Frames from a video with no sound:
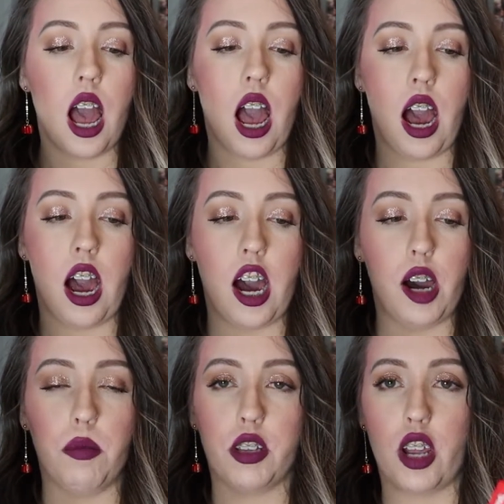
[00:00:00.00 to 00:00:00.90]

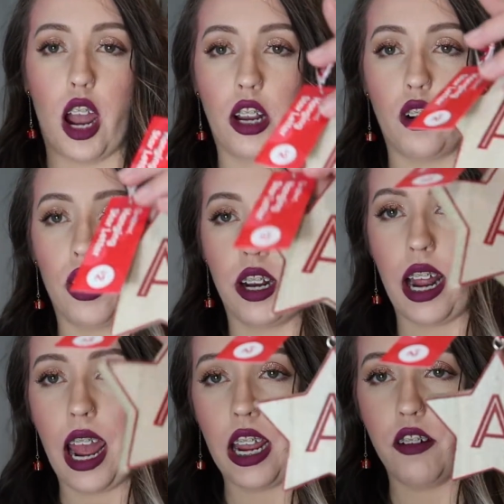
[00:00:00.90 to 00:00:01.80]
So I got
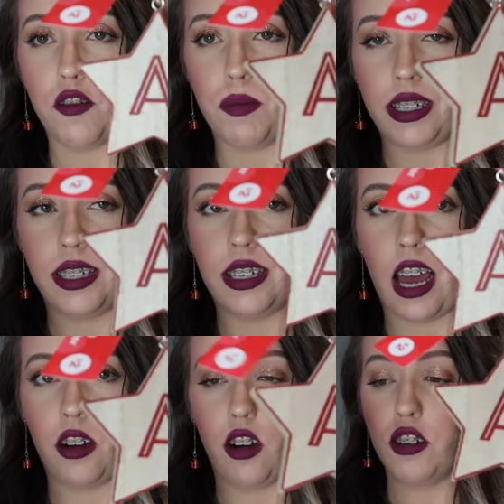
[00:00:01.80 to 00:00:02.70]
an A for my
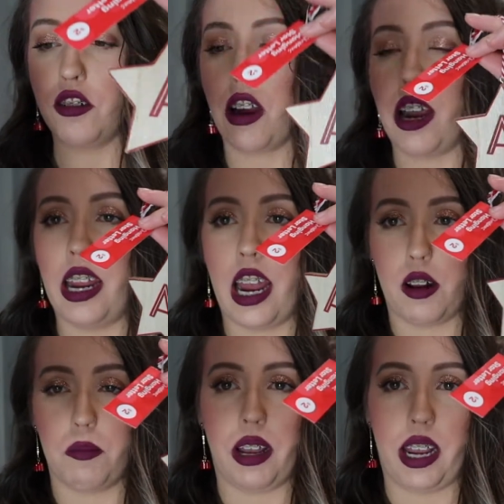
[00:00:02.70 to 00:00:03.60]
son Andre and
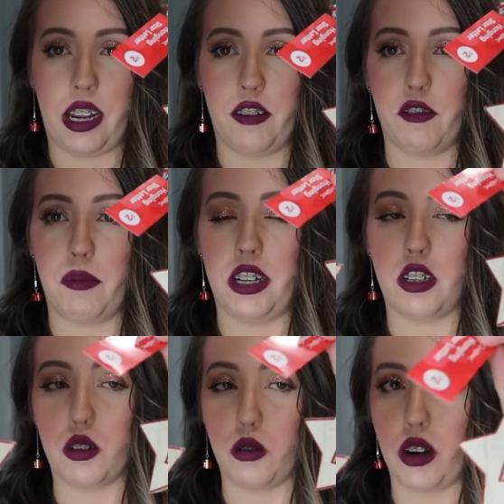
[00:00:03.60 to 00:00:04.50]
a P for my
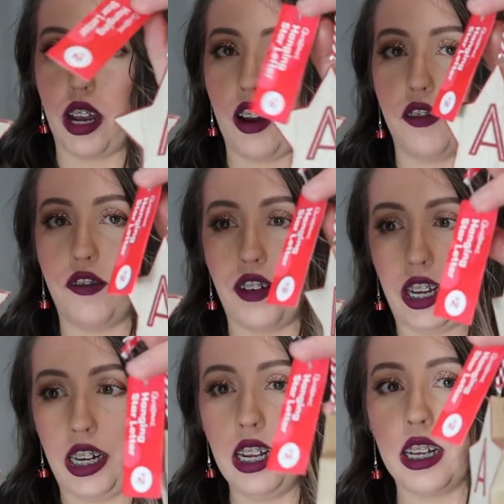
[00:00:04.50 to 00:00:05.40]
daughter
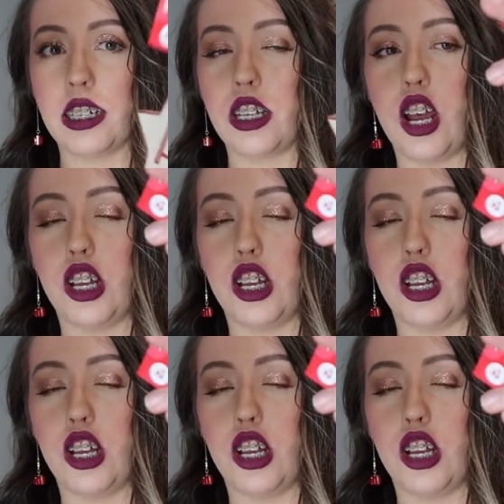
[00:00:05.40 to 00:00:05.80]
Phoenix.